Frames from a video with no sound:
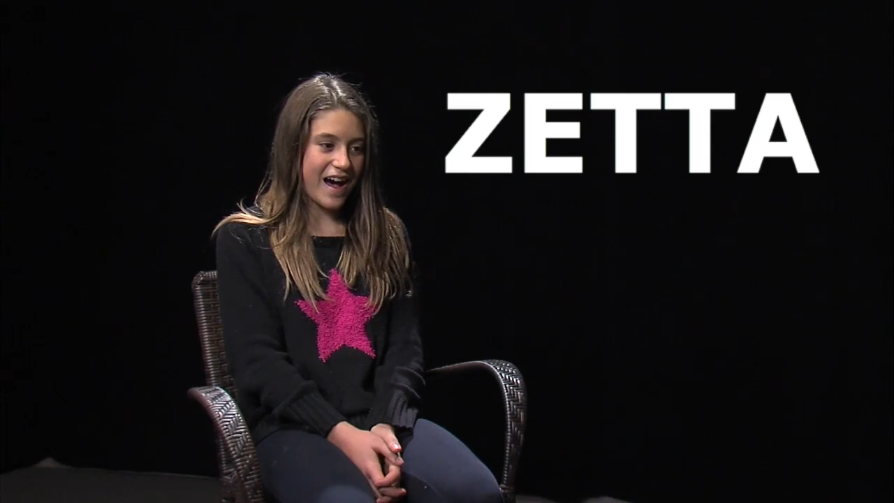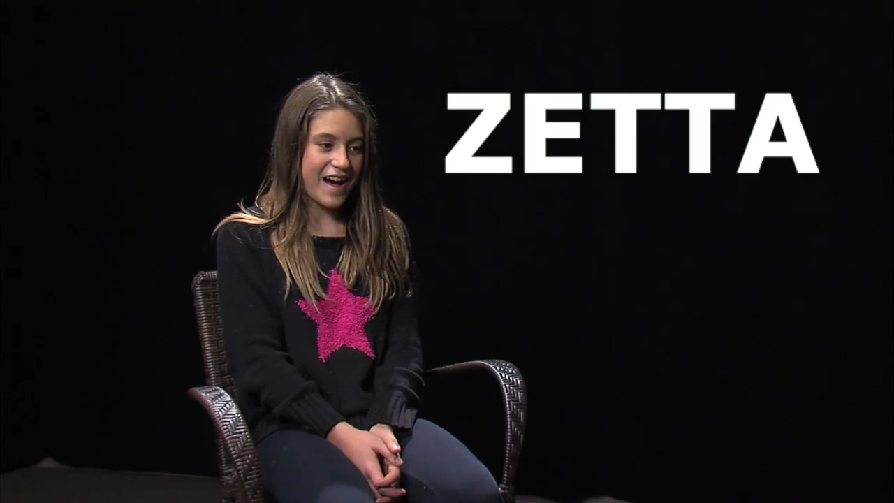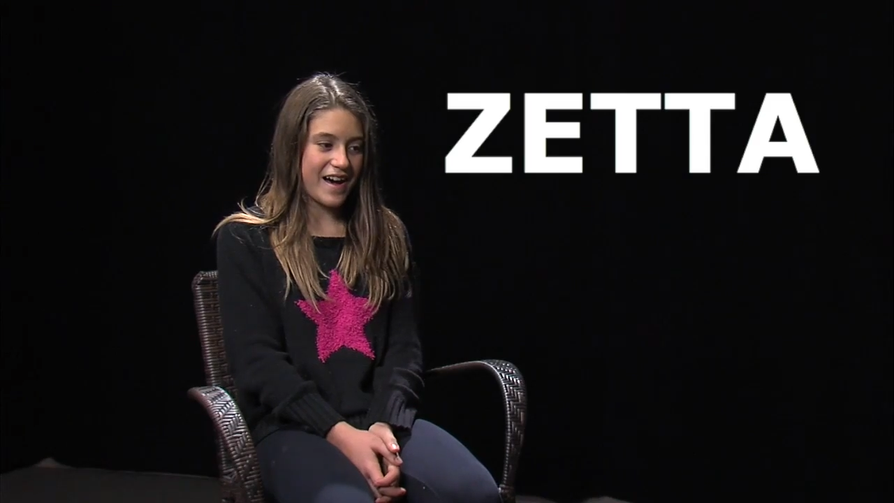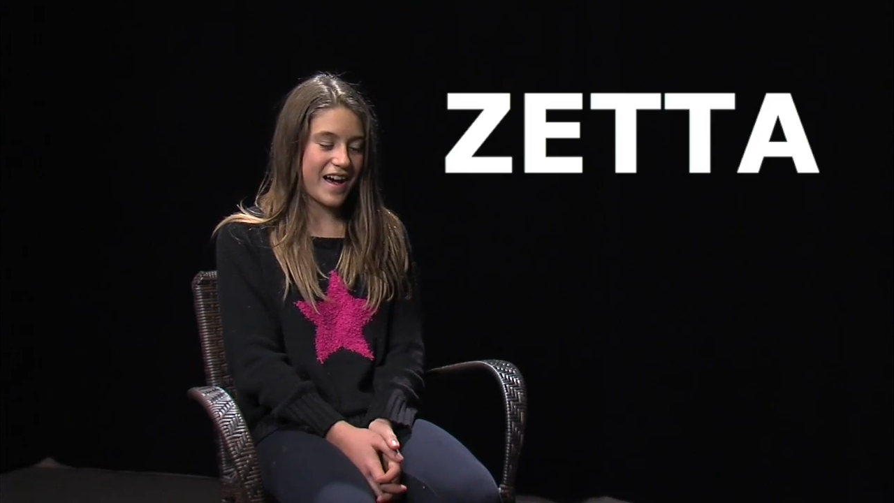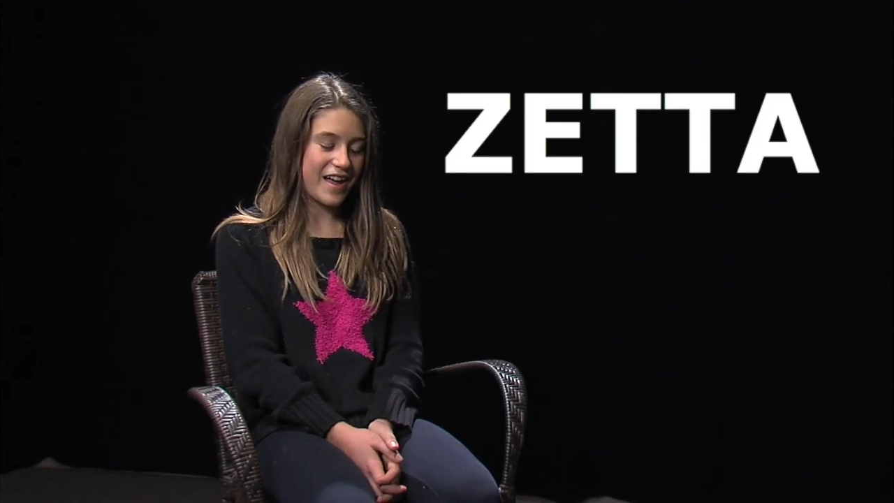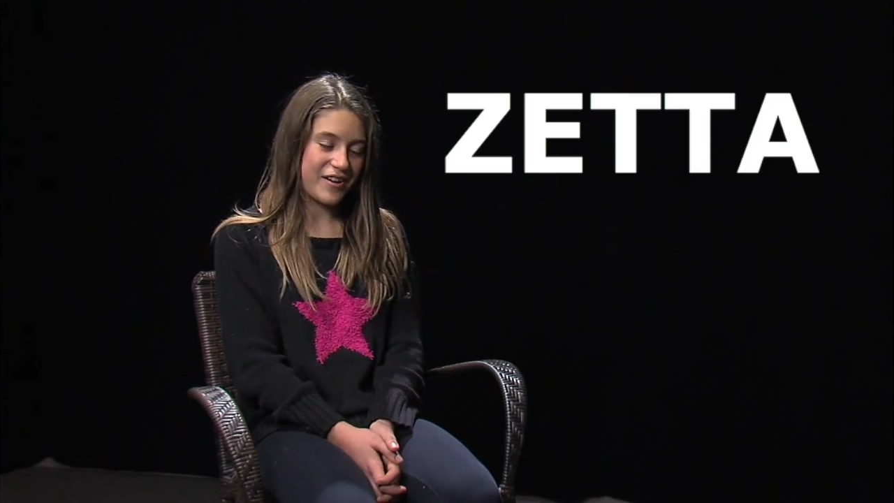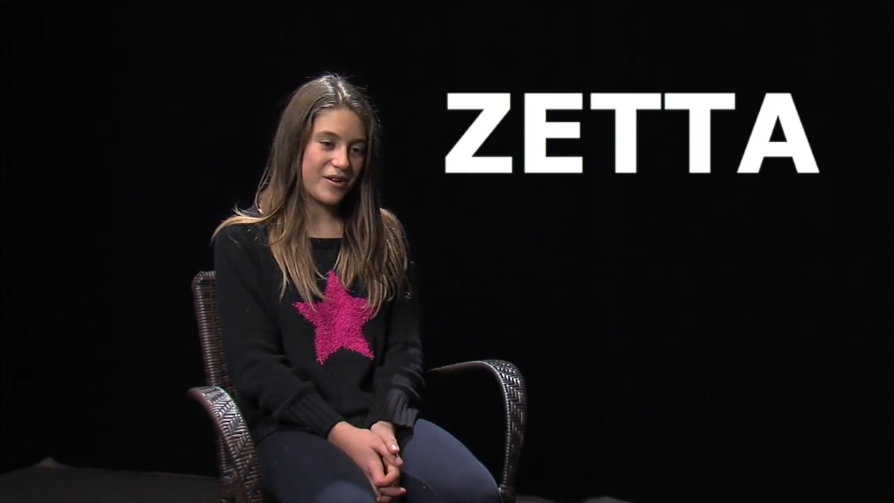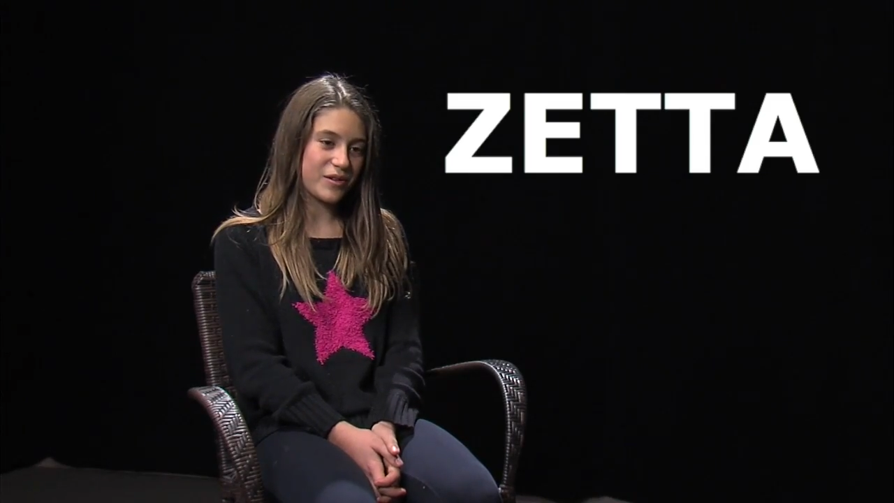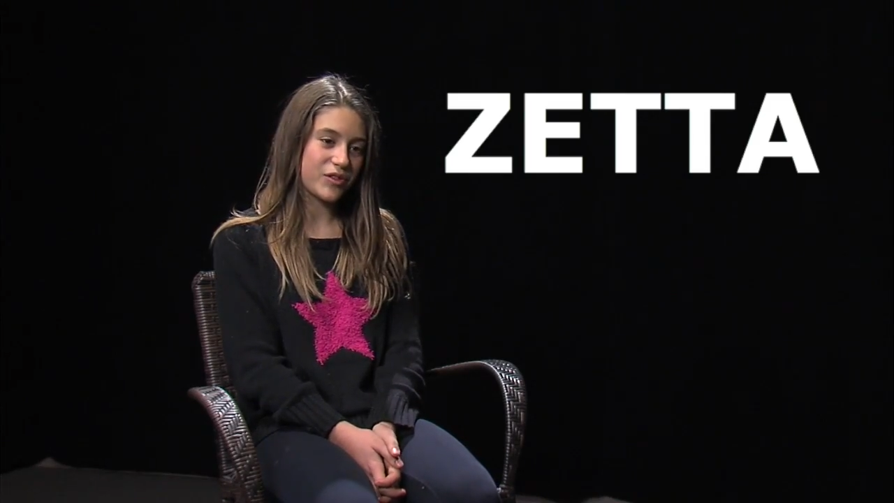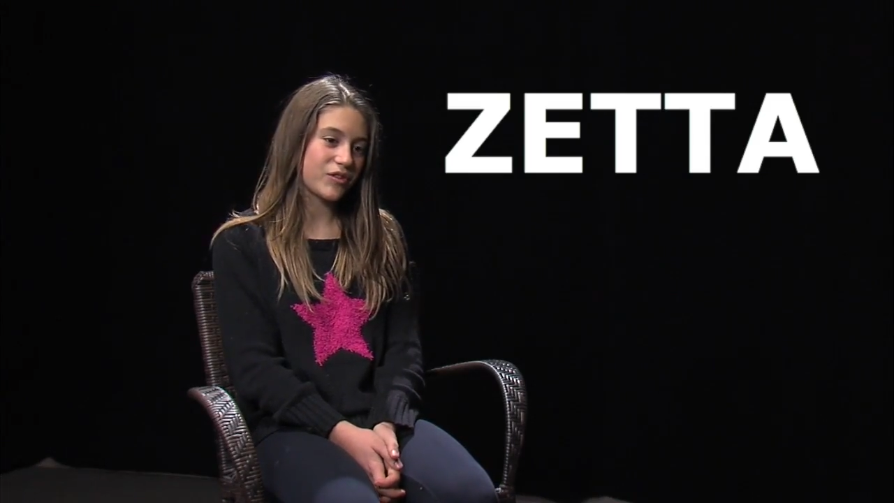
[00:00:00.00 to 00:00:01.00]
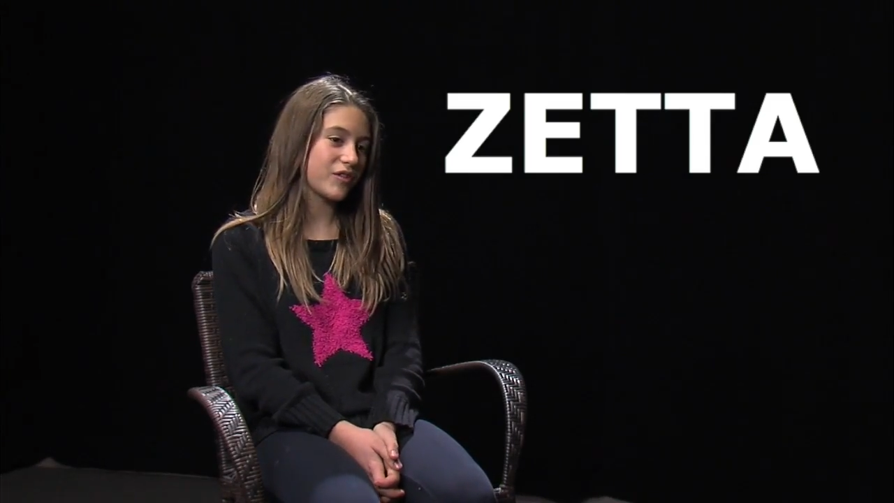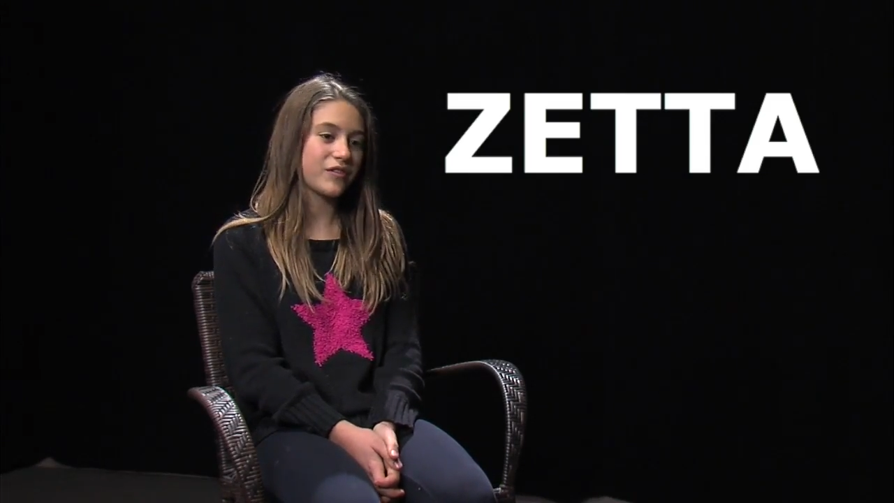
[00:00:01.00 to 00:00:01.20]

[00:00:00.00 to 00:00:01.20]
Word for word: Uh, I go to Three